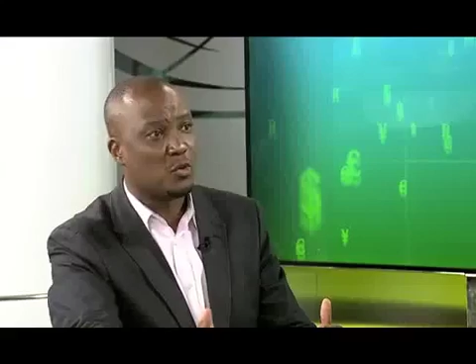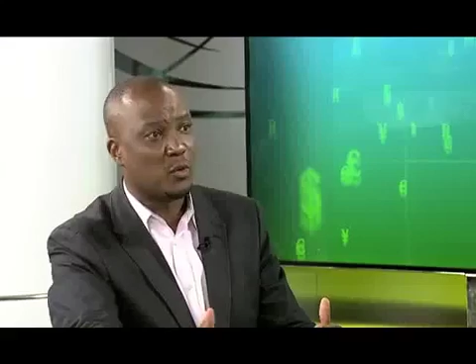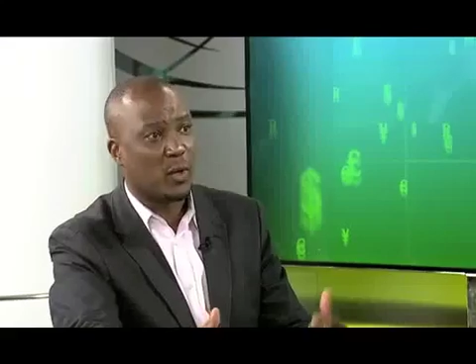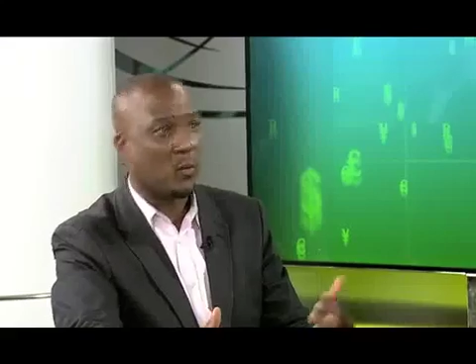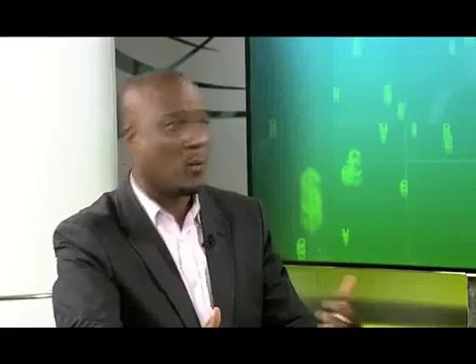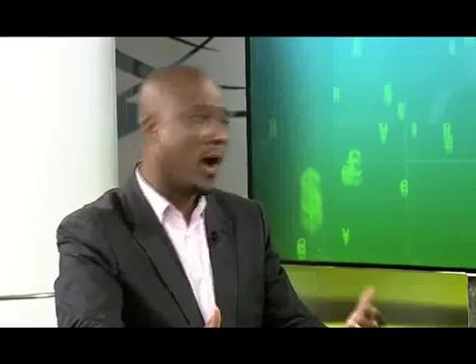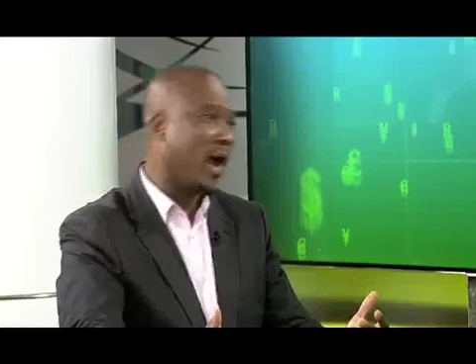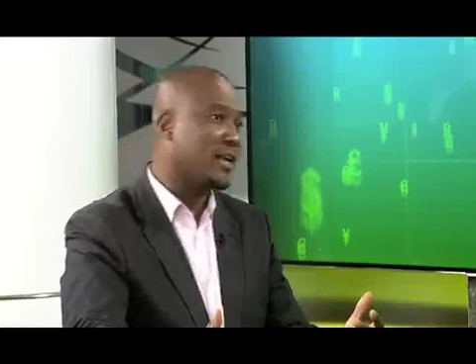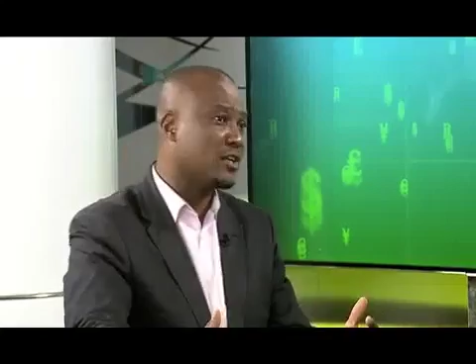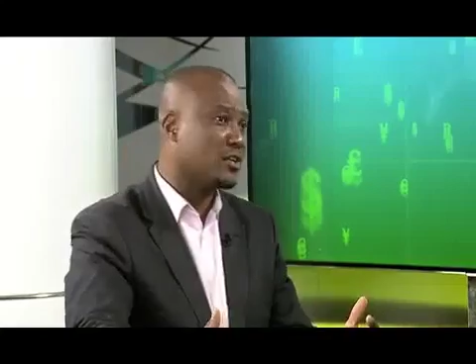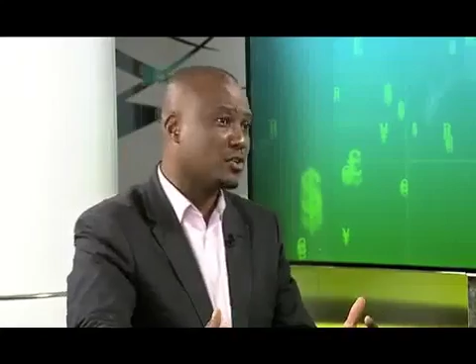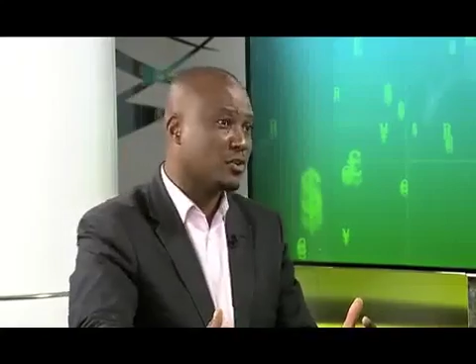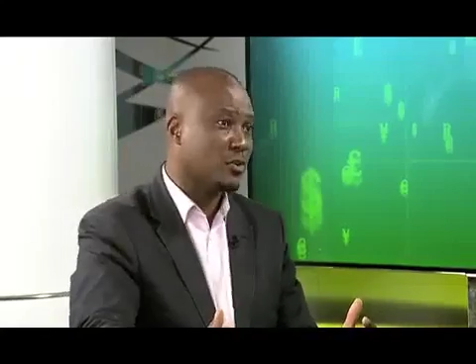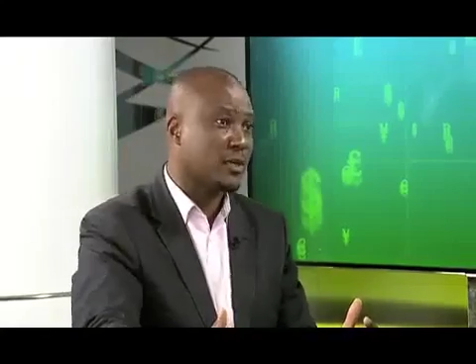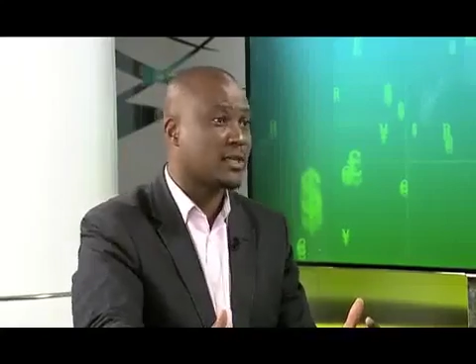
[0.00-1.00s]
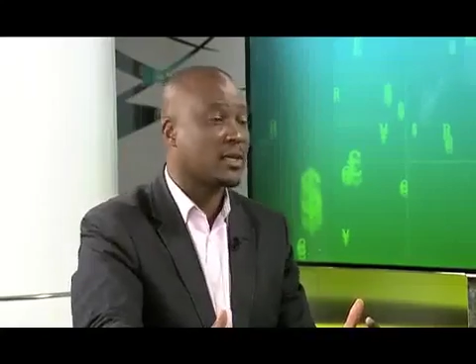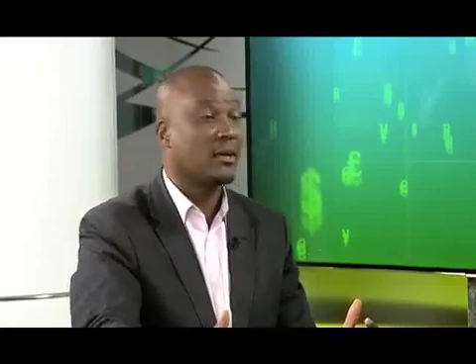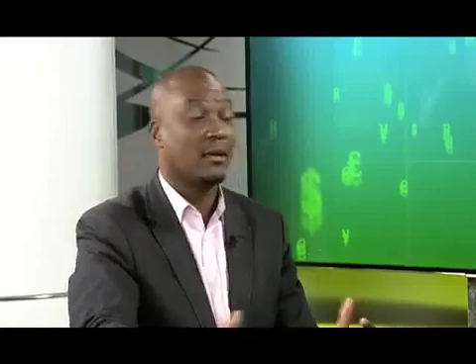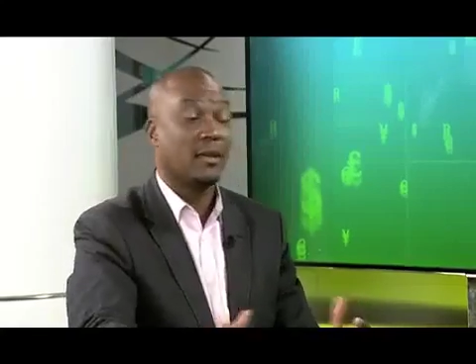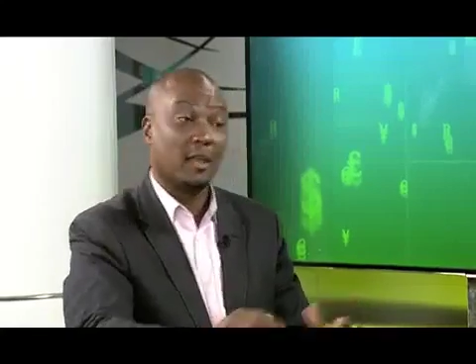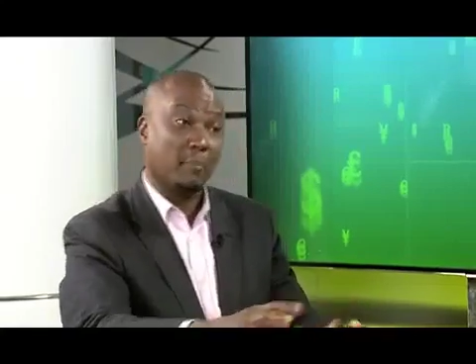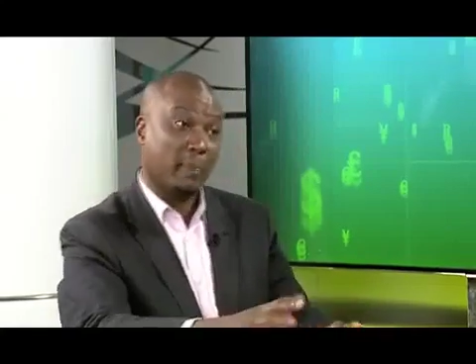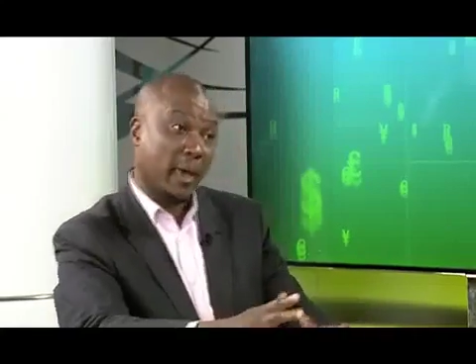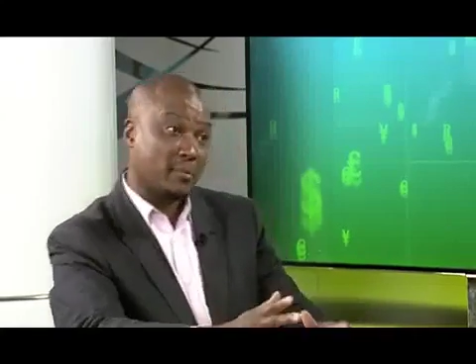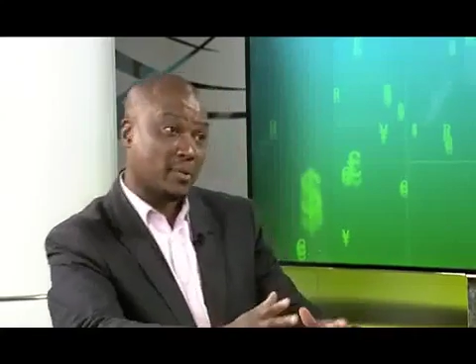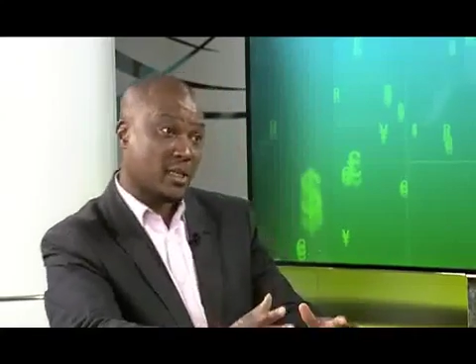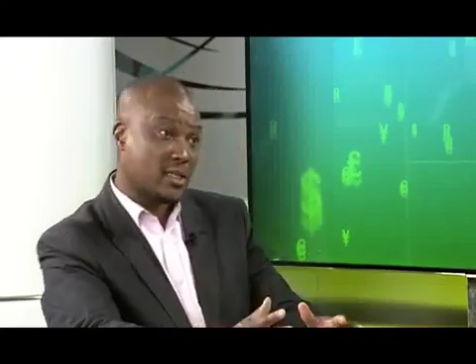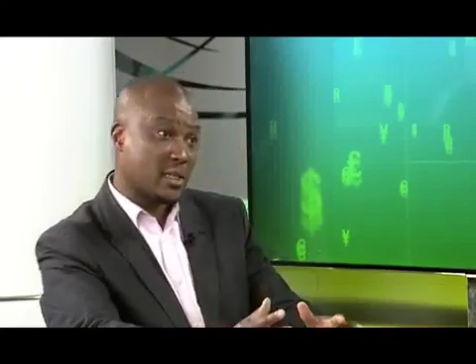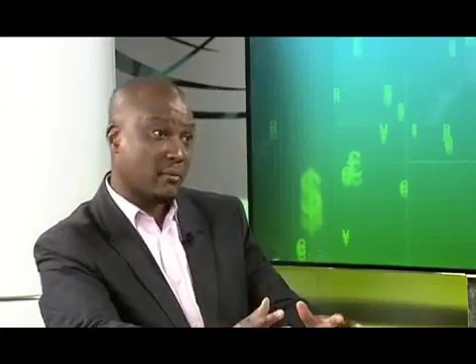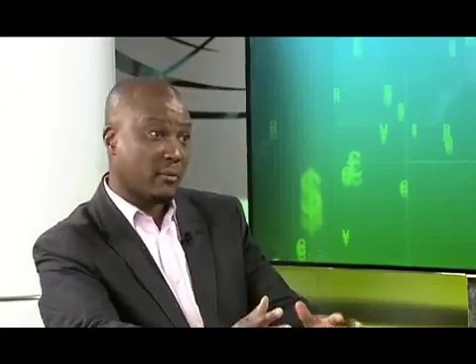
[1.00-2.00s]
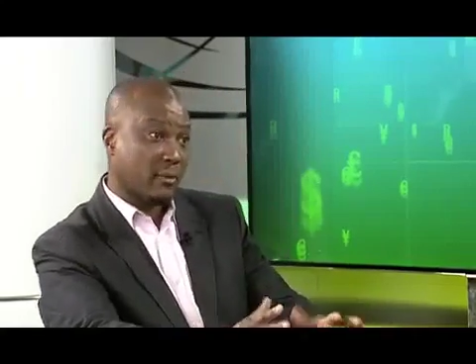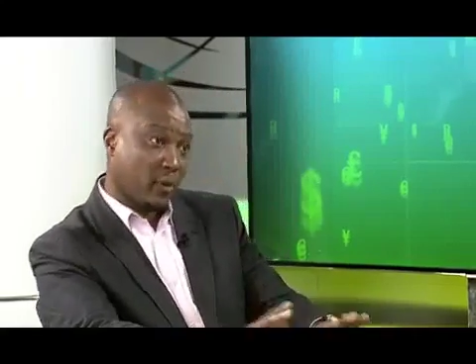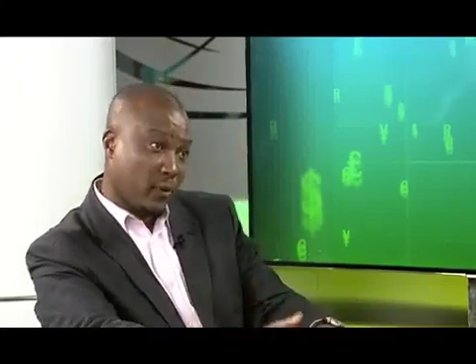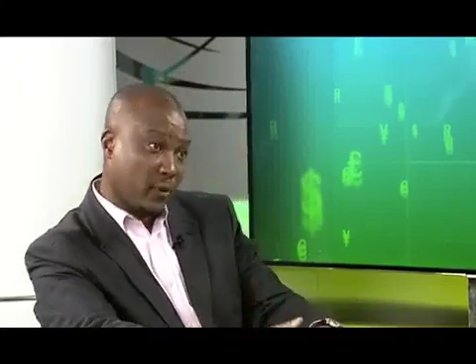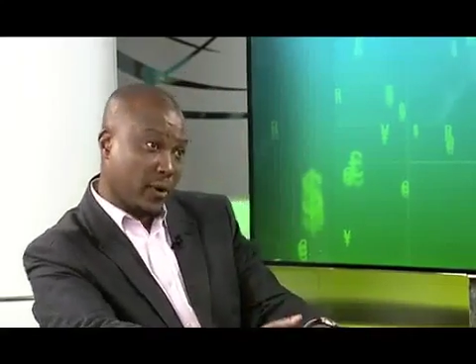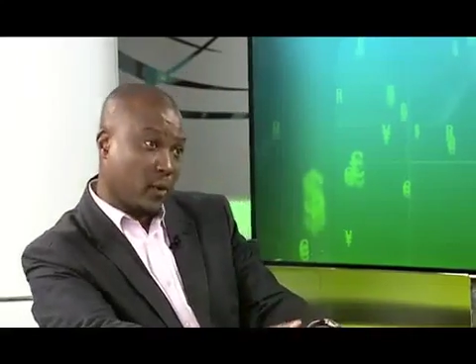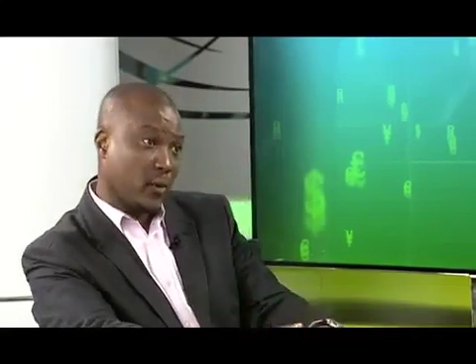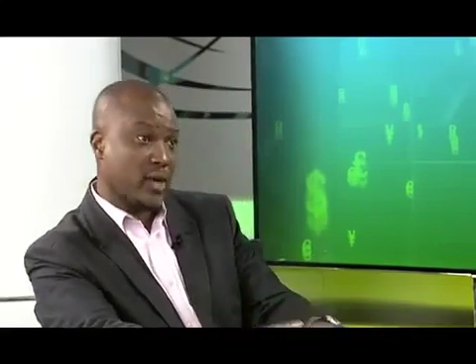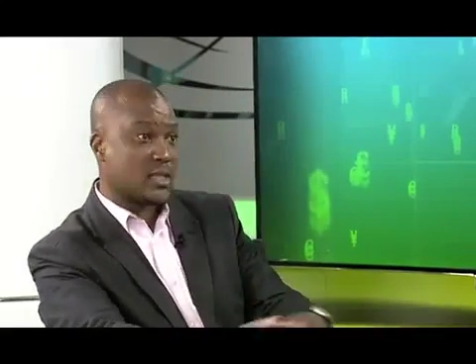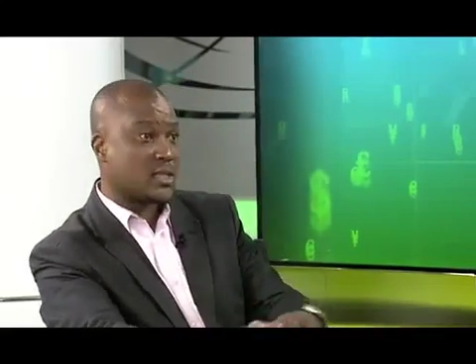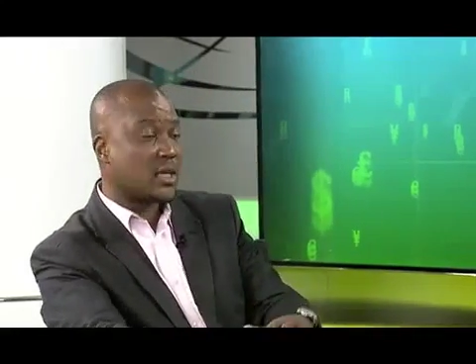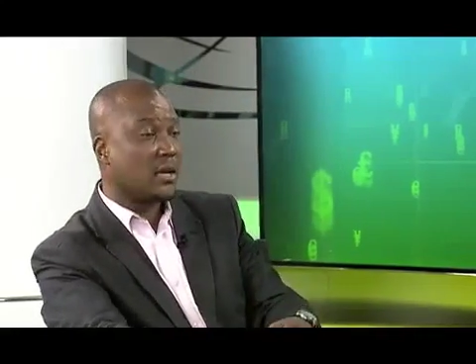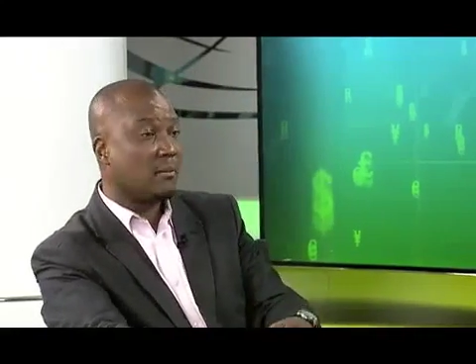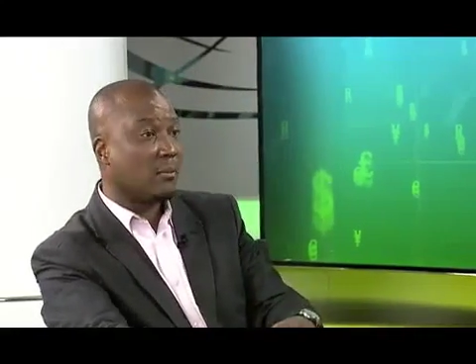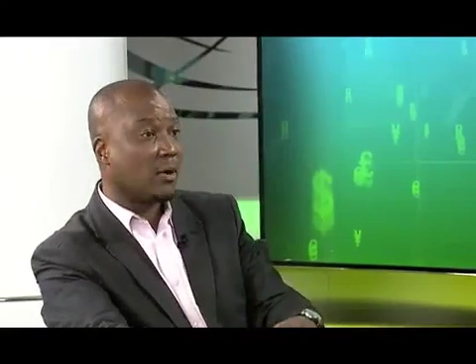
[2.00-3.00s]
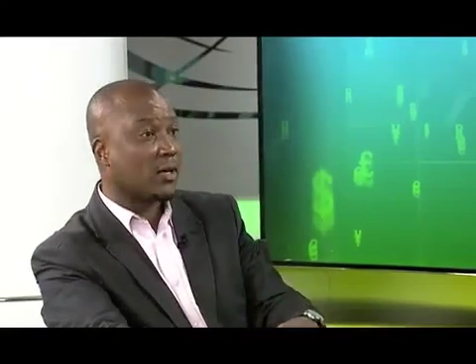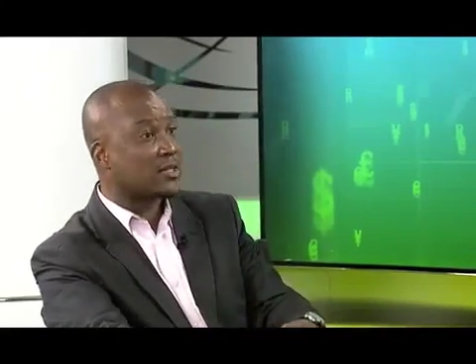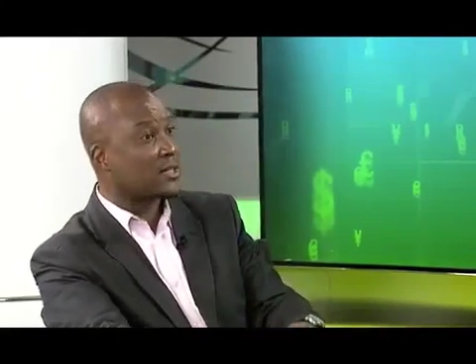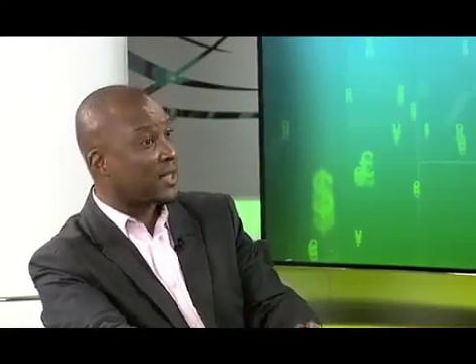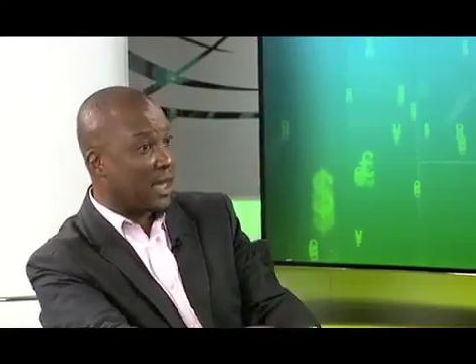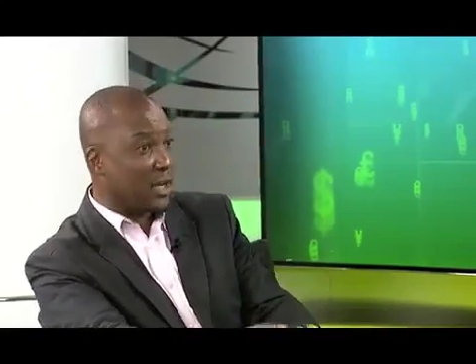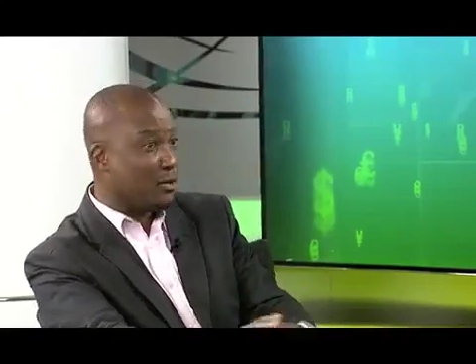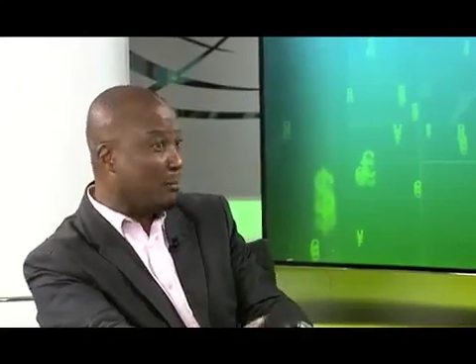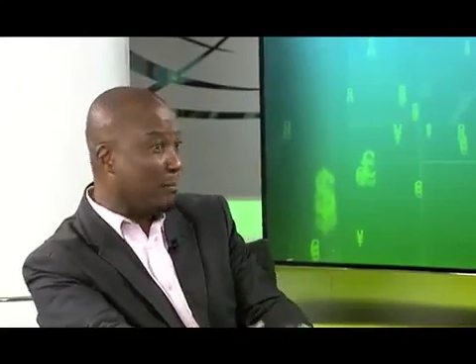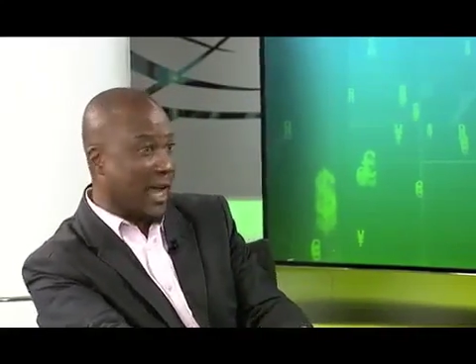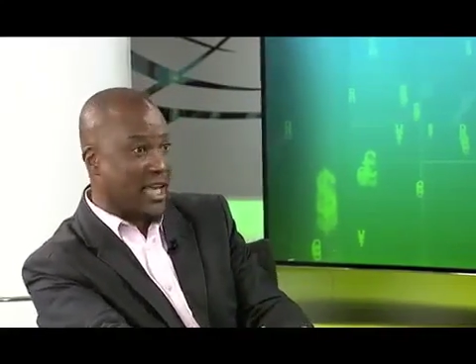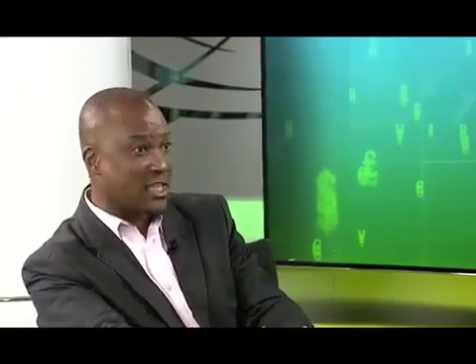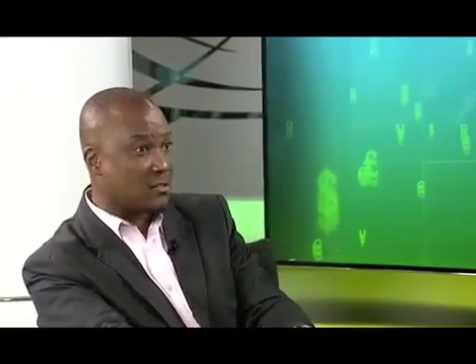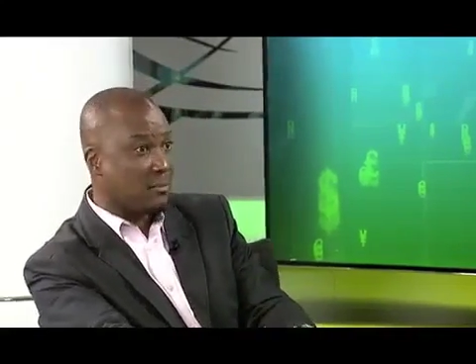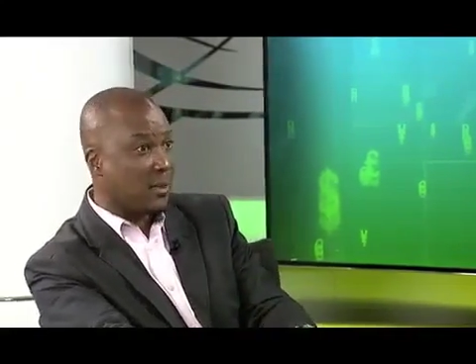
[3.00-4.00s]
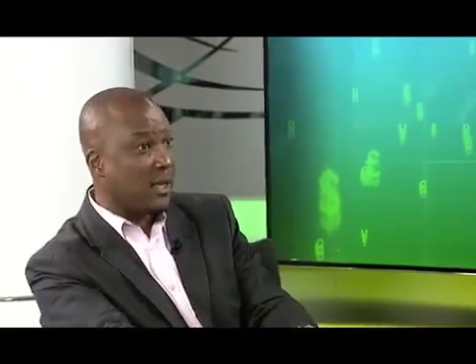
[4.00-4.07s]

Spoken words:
do it? Why did you do it? You perhaps get some requests inbox. Can you bless